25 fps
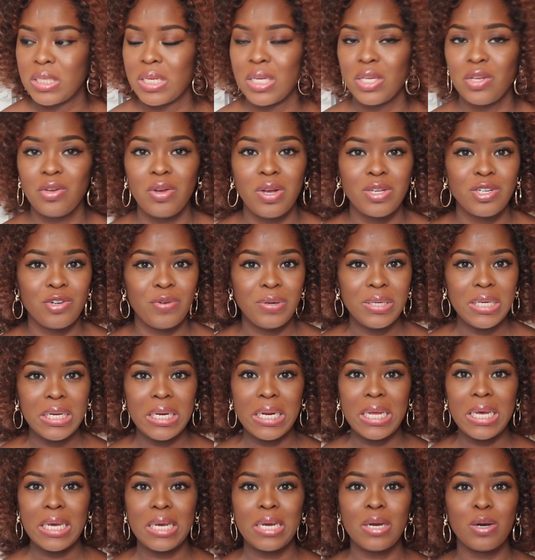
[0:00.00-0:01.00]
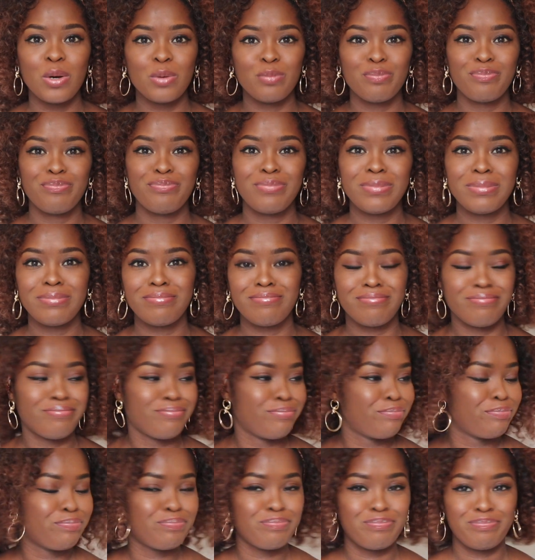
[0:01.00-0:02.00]
Like, you guys already like
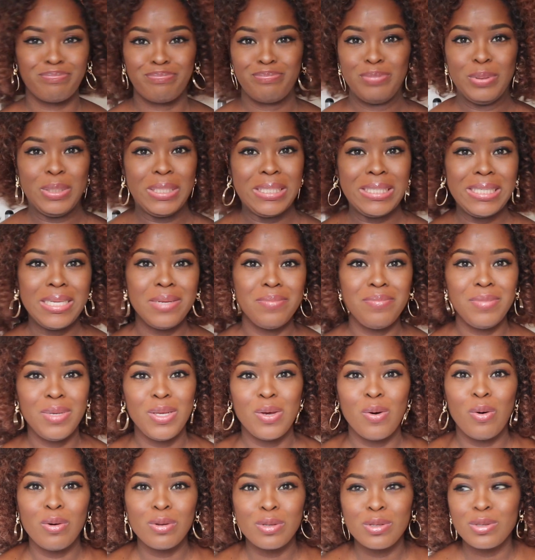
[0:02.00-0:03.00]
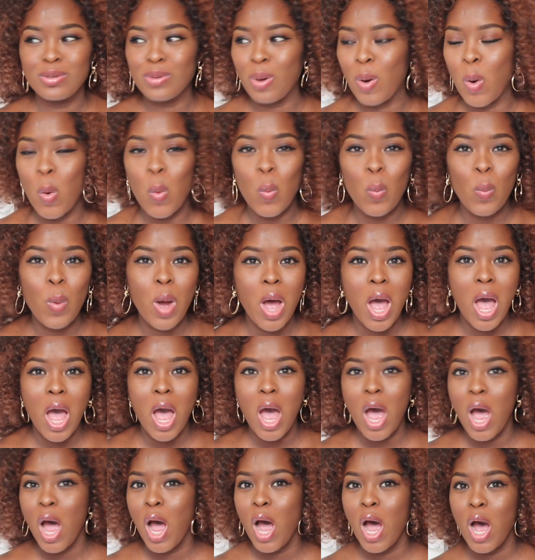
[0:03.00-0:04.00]
putting me on some,
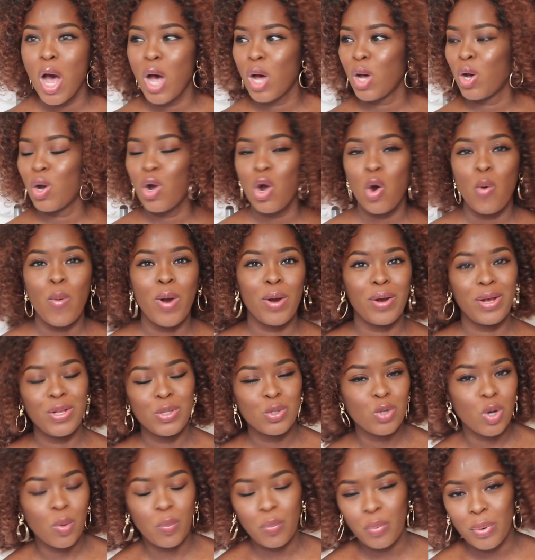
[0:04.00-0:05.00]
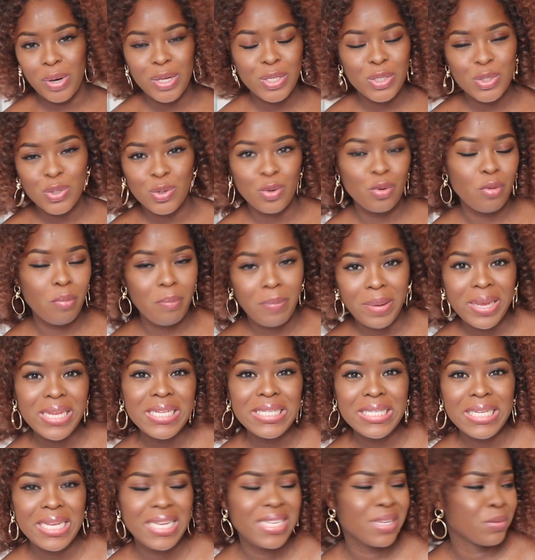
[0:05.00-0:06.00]
we're going to operate you
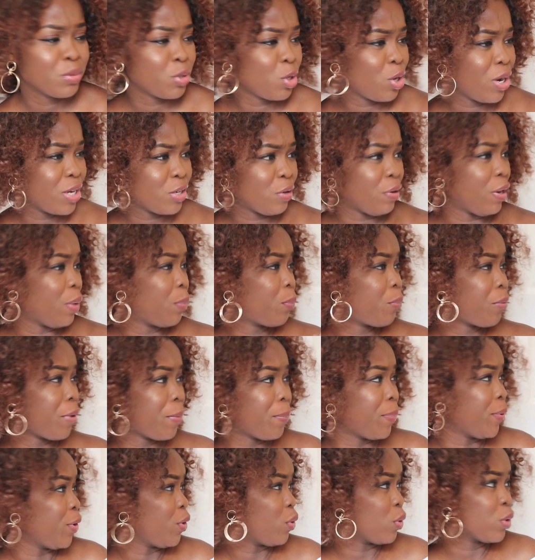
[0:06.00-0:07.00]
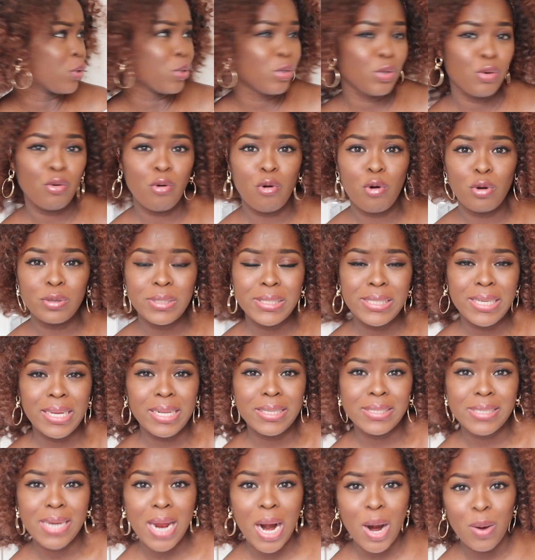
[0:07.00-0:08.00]
basics. I'm sure you guys are already prepping your
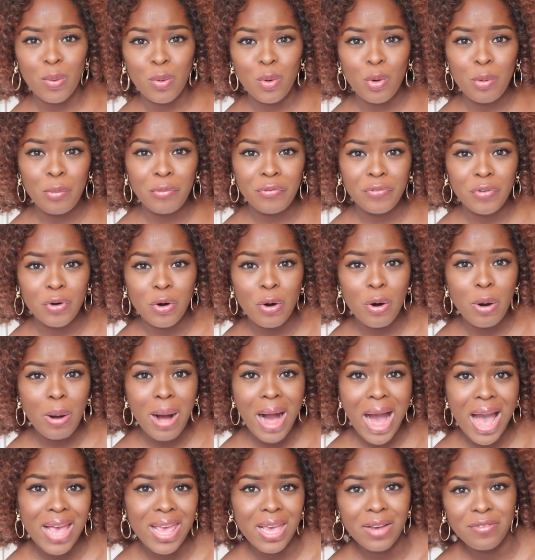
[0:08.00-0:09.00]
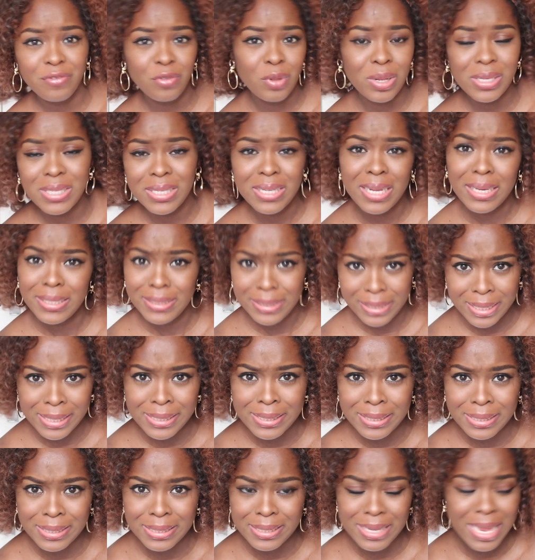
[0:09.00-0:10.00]
theater room for. I have not said
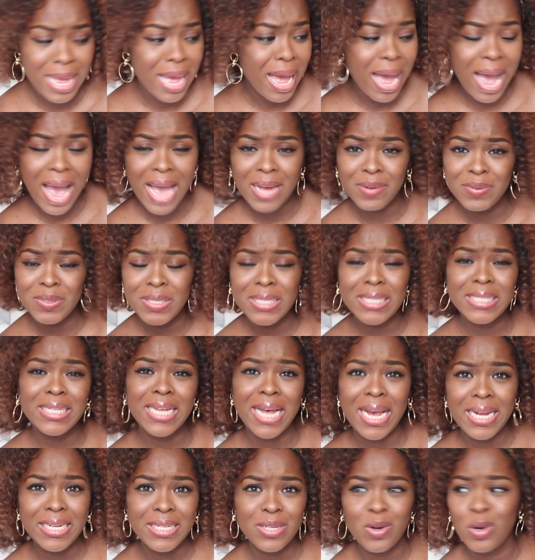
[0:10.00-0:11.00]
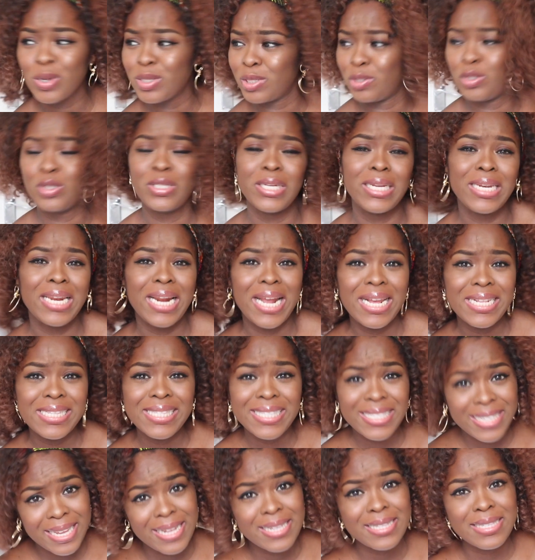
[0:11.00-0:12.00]
yes. I haven't signed on the dotted
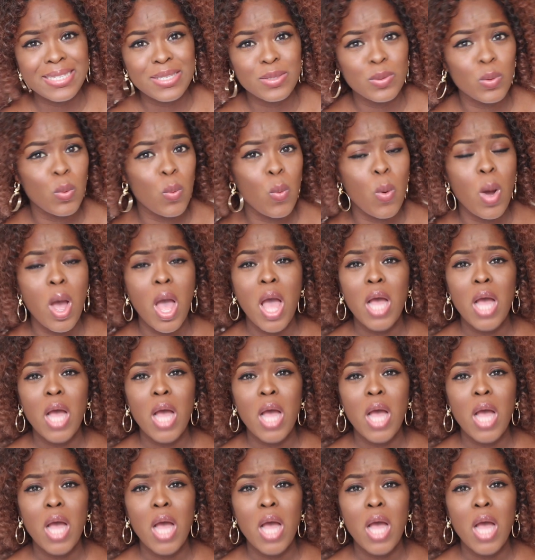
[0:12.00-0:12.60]
lines yet. So